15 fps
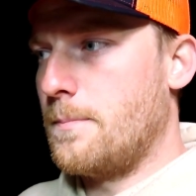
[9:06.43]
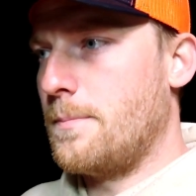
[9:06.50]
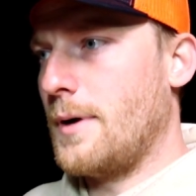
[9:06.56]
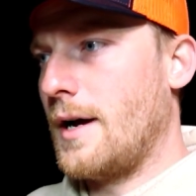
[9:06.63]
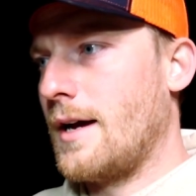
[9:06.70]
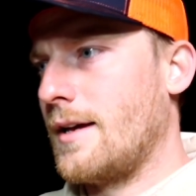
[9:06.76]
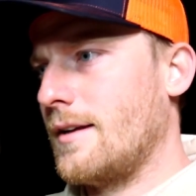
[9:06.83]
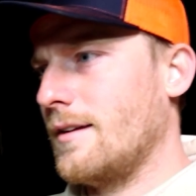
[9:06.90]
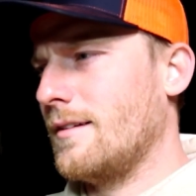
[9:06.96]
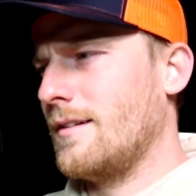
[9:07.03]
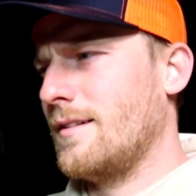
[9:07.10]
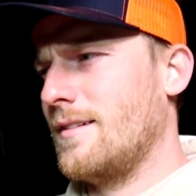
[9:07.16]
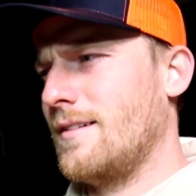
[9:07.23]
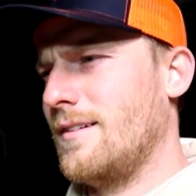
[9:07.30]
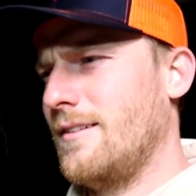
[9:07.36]
But
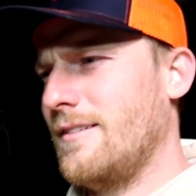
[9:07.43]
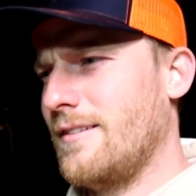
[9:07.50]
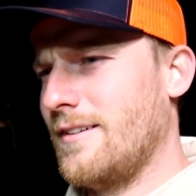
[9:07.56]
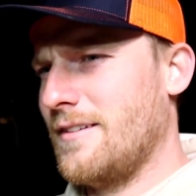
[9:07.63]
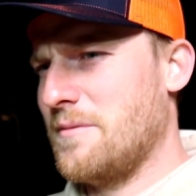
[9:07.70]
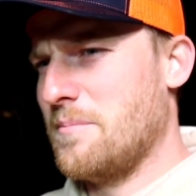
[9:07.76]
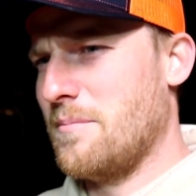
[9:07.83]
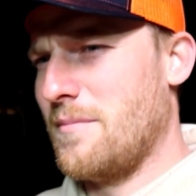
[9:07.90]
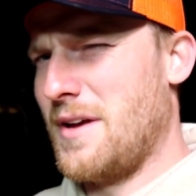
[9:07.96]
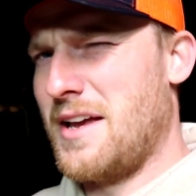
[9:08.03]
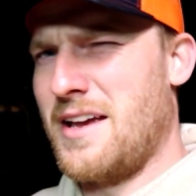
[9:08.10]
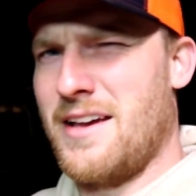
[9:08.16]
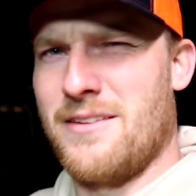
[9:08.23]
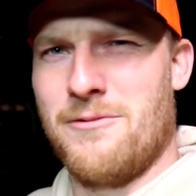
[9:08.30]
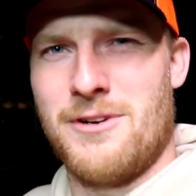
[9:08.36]

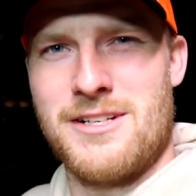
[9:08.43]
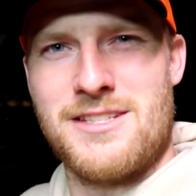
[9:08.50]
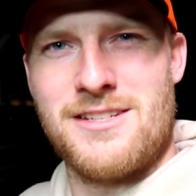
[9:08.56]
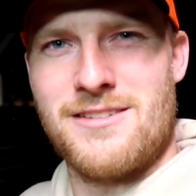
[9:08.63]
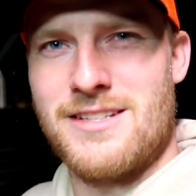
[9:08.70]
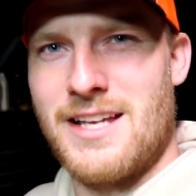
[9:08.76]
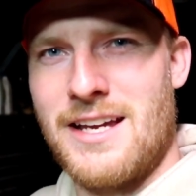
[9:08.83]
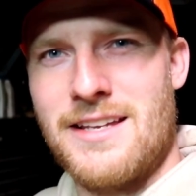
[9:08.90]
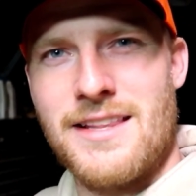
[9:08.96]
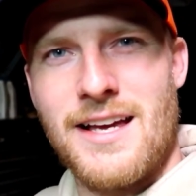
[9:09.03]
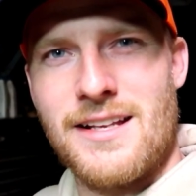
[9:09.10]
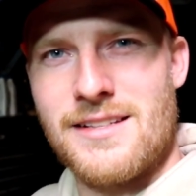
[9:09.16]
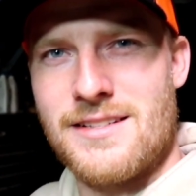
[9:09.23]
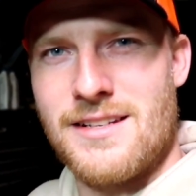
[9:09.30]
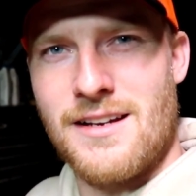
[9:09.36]
man, once you take
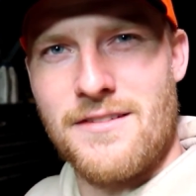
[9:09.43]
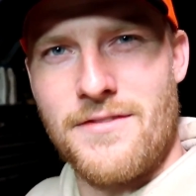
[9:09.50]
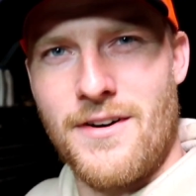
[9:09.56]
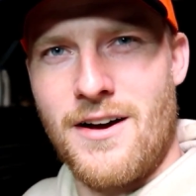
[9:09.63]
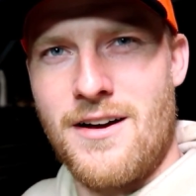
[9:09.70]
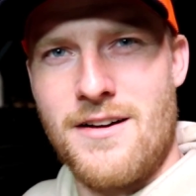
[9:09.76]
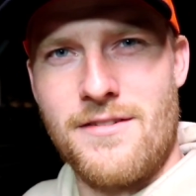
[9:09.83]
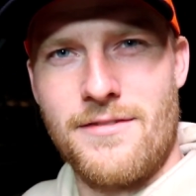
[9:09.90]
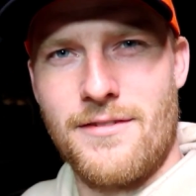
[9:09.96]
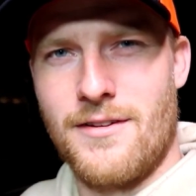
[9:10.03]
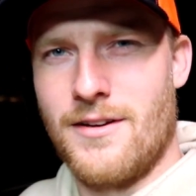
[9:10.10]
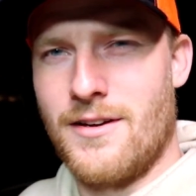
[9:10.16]
that stuff off,